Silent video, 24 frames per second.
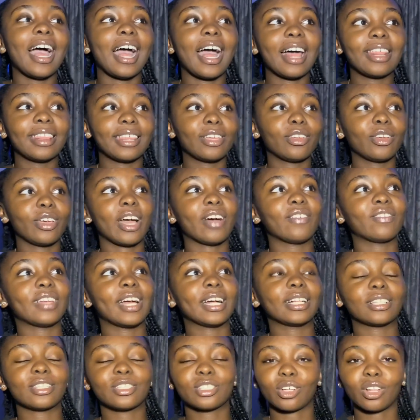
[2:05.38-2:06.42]
And then you have
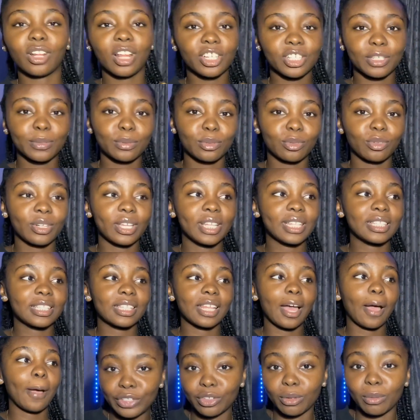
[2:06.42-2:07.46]
like the scholarship students
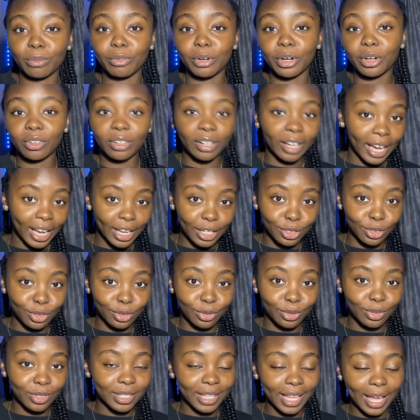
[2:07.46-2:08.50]
that from regular high
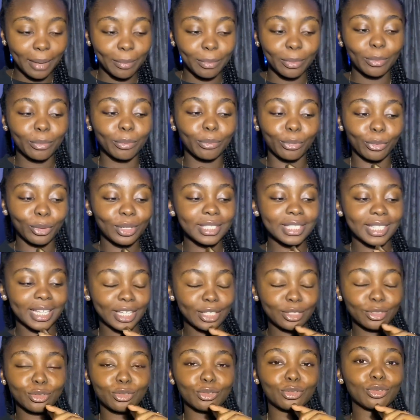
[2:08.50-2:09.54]
schools that are being brought
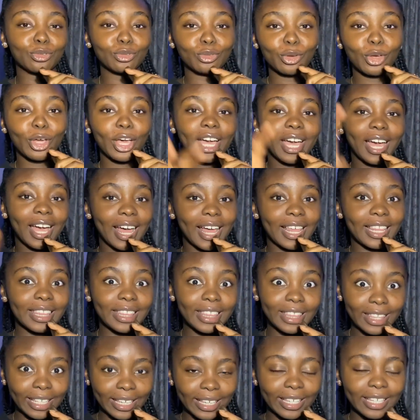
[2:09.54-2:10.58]
into
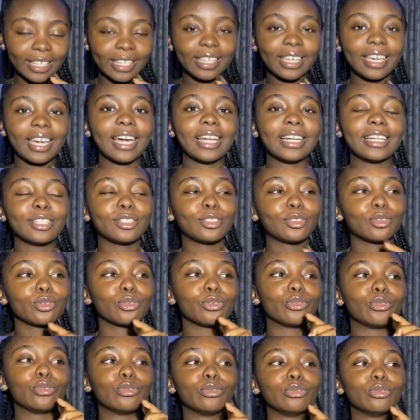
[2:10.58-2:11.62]
the elite
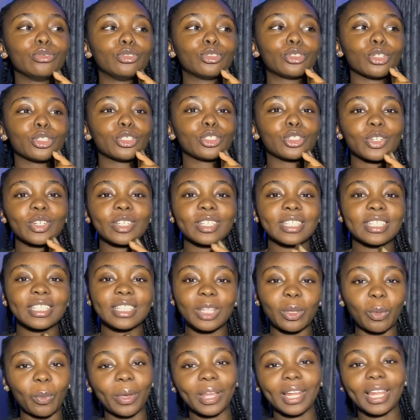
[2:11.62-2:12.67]
school just because
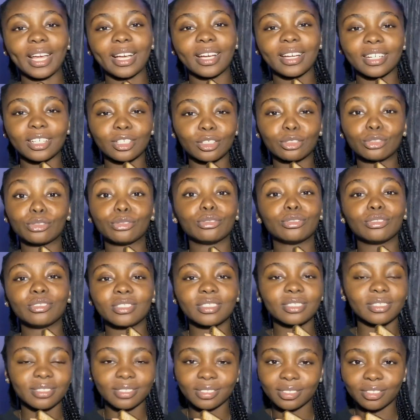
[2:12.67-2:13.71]
they were like
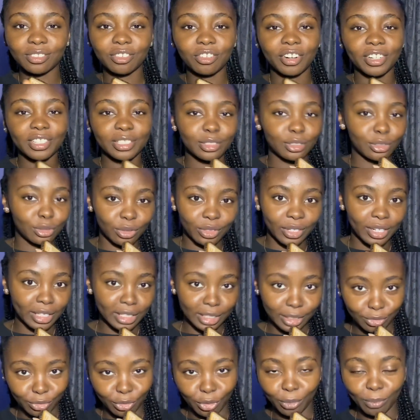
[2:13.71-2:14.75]
good great
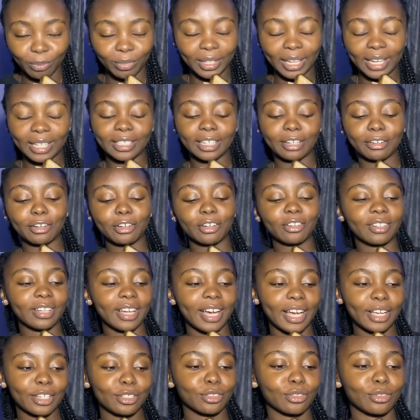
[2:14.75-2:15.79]
students from like their regular
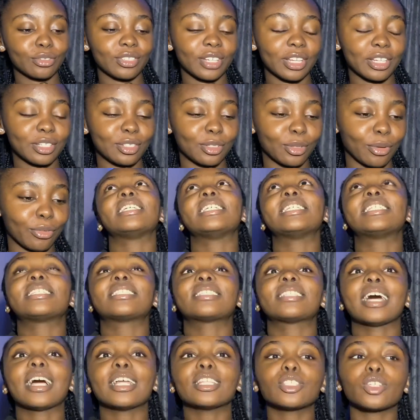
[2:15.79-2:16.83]
high schools and stuff. It
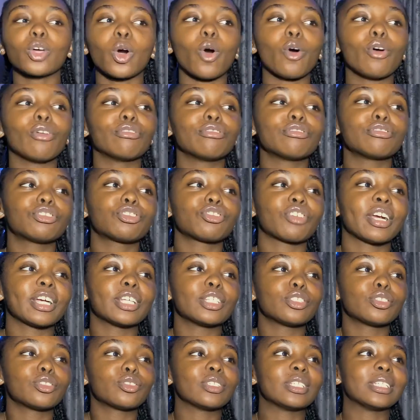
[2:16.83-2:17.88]
starts off
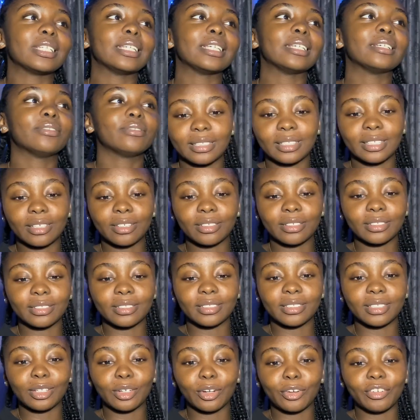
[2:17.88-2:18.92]
trying to give
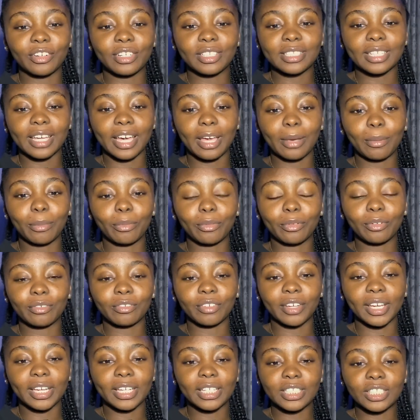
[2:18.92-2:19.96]
the glory type
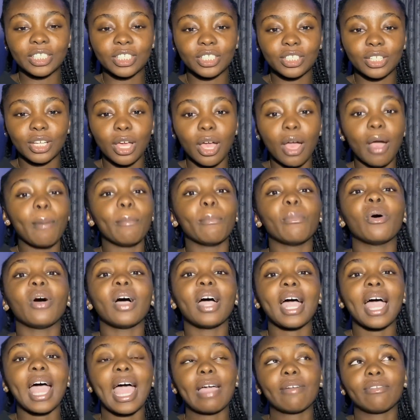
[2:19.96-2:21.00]
revenge,
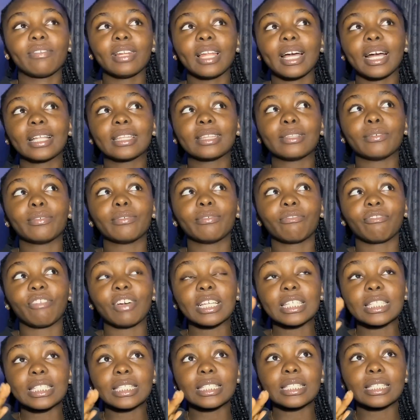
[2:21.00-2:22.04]
but I feel like the
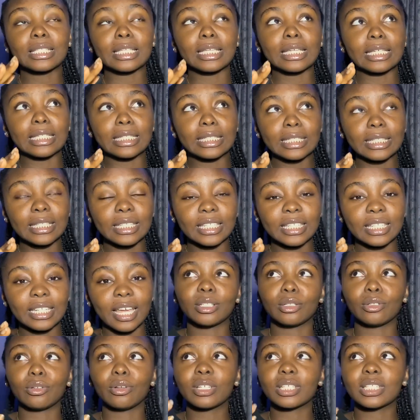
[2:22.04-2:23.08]
first scenes
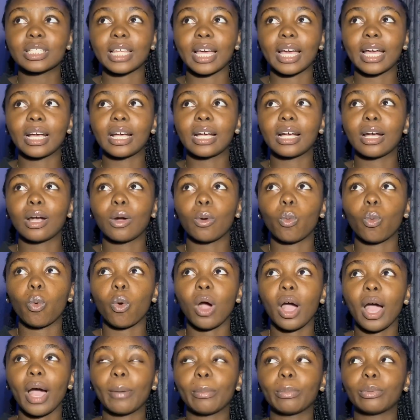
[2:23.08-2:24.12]
looks like
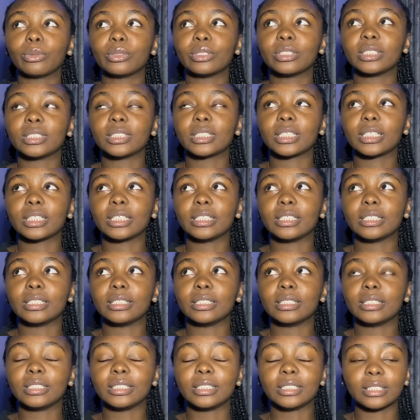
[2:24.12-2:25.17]
what happened
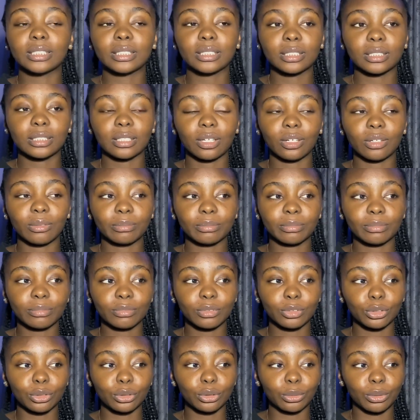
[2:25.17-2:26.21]
in this um
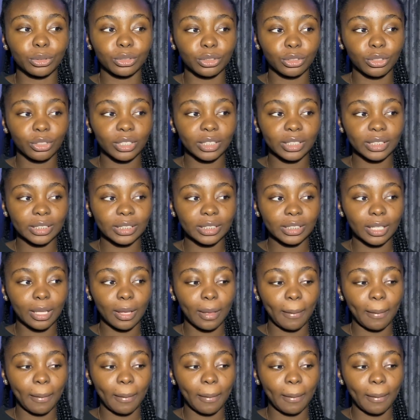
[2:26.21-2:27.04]
show. What do you call it?